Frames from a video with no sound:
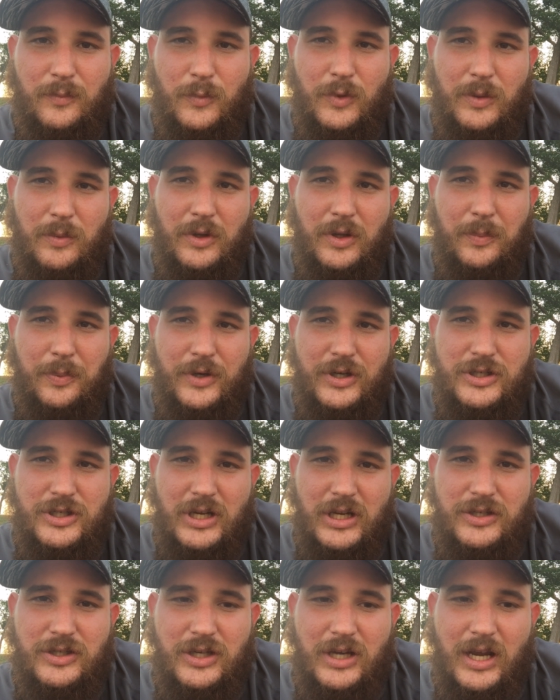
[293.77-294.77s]
We really
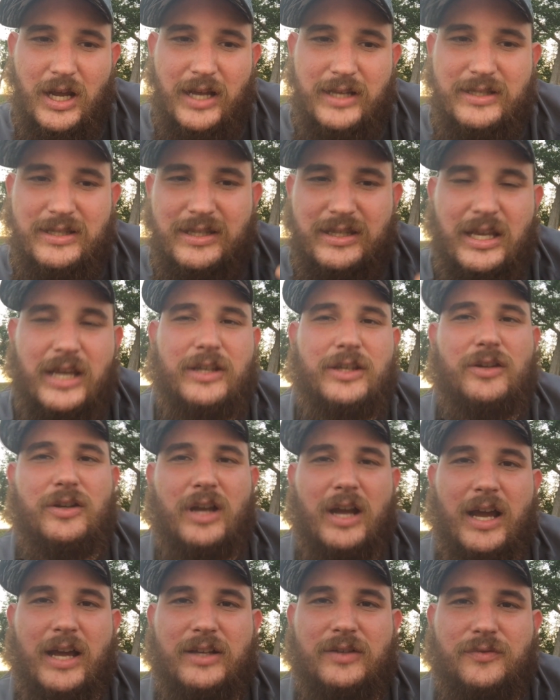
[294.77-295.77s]
appreciate you guys. Thank you
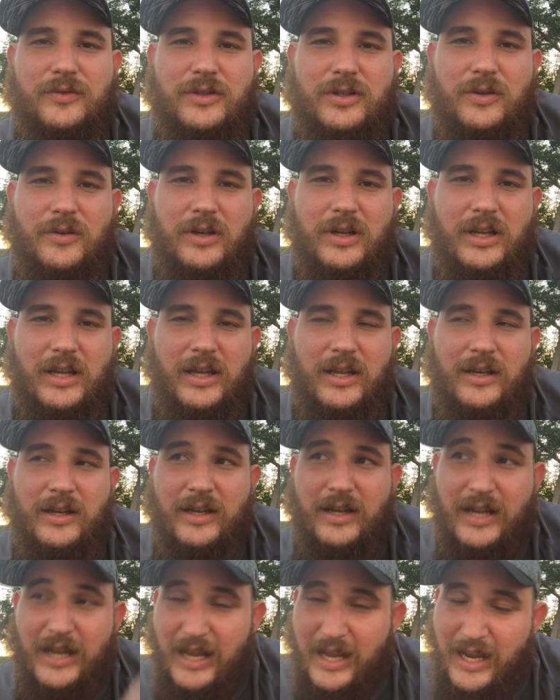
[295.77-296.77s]
guys for tuning in,
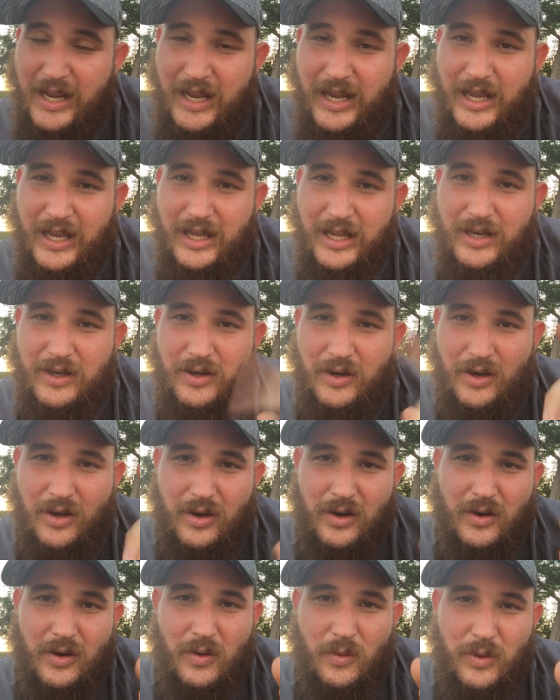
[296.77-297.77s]
and
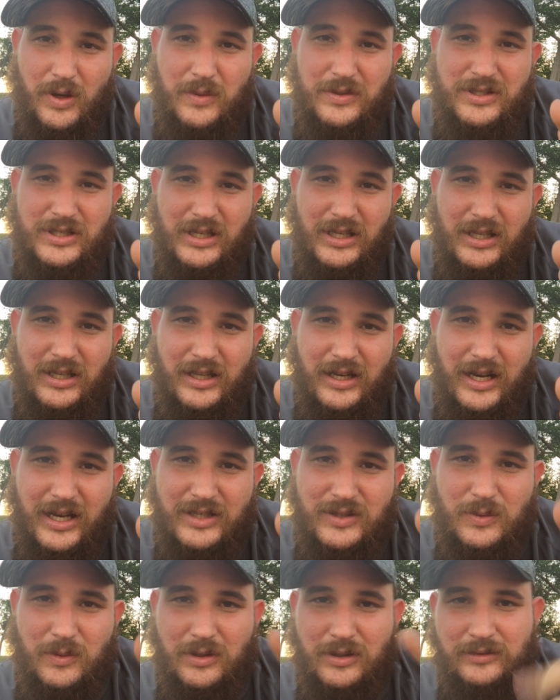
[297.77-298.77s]
we will see you in the
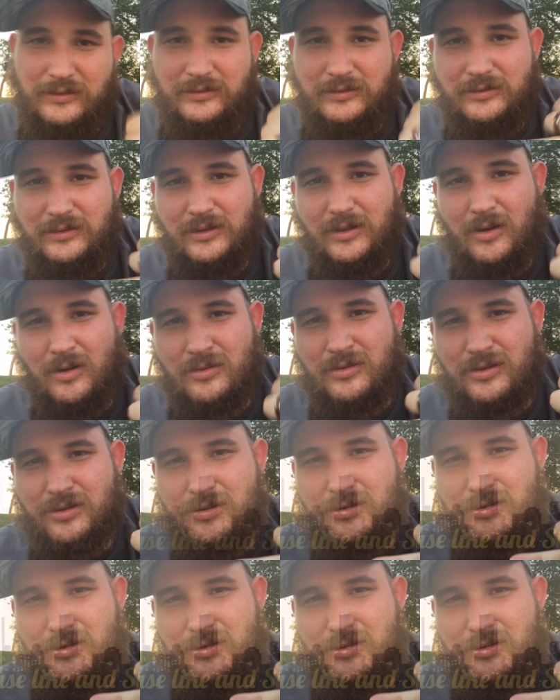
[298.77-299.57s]
next one. Oh,